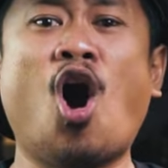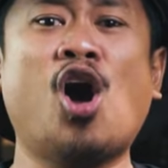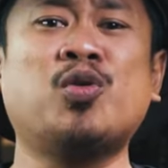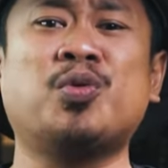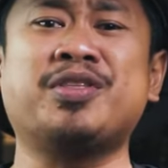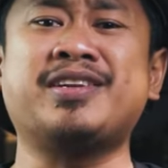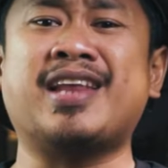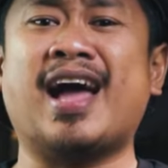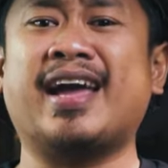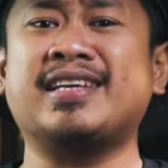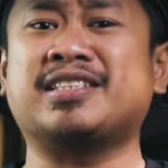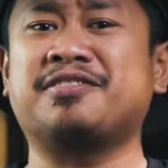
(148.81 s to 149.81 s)
Gone were the
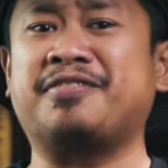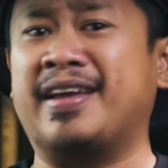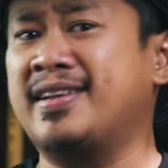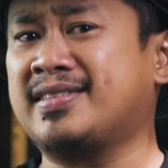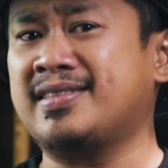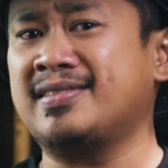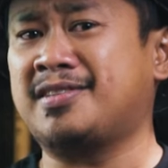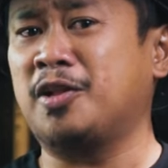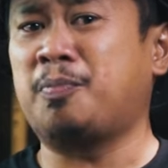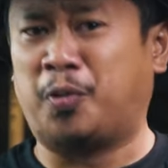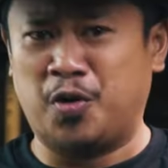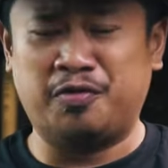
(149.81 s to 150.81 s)
days of innocent
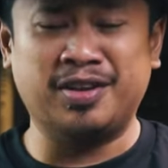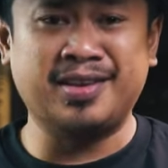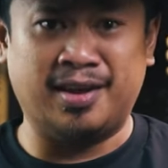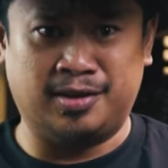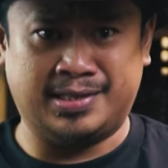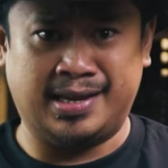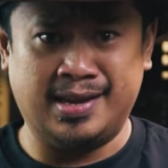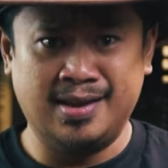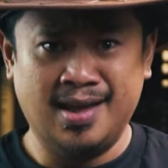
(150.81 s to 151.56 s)
till proven guilty.